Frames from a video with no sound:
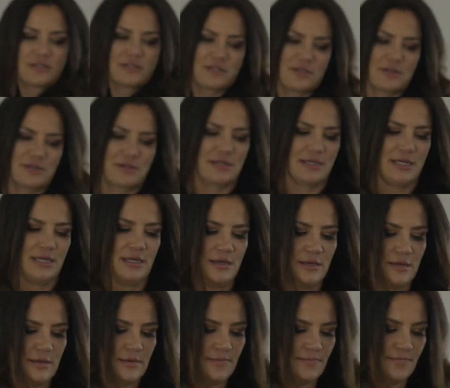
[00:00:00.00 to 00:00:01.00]
It's certainly
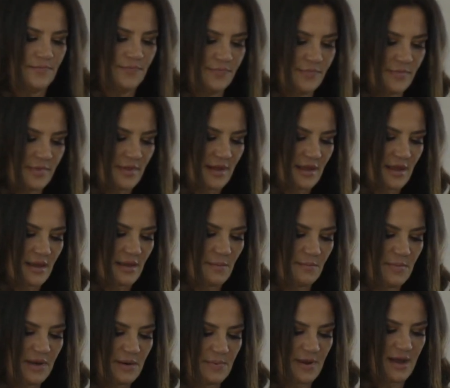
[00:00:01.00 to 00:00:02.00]

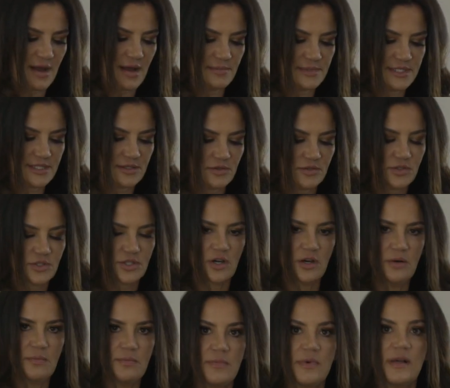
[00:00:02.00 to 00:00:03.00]
a bit of parmesan on
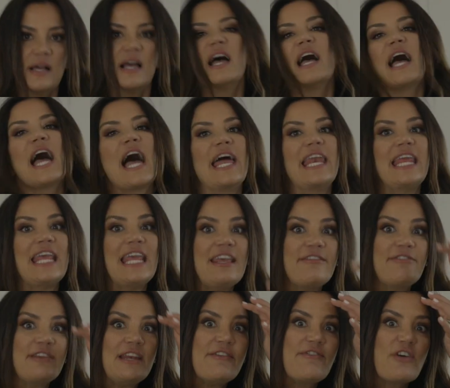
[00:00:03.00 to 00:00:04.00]
top. And
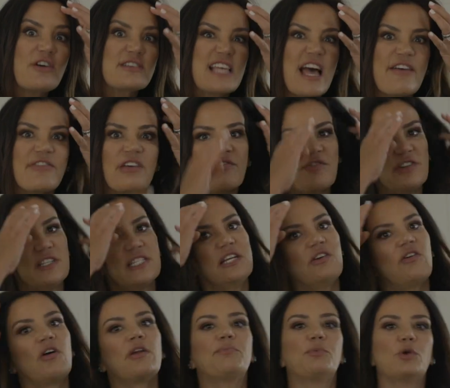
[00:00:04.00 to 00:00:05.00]
even if I was having it for
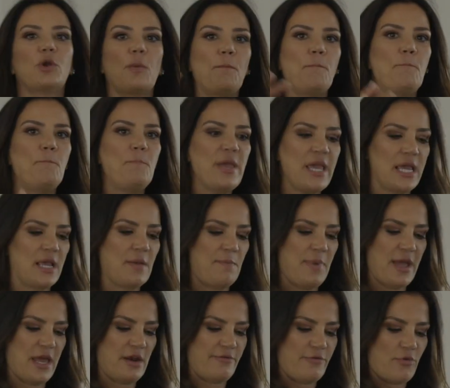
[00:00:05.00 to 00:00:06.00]
dinner, I'd put a big
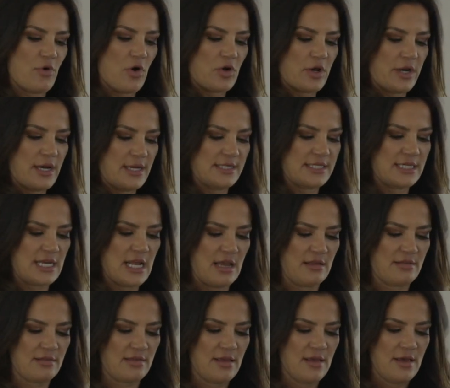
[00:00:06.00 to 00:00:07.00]
bed of rocket
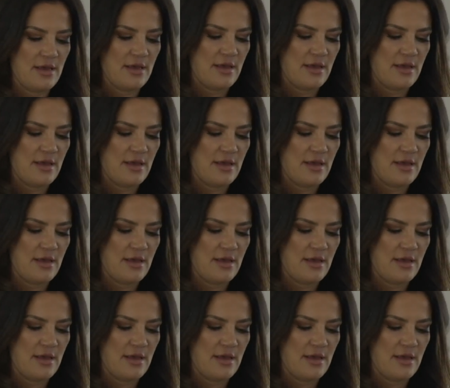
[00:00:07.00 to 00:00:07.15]
underneath.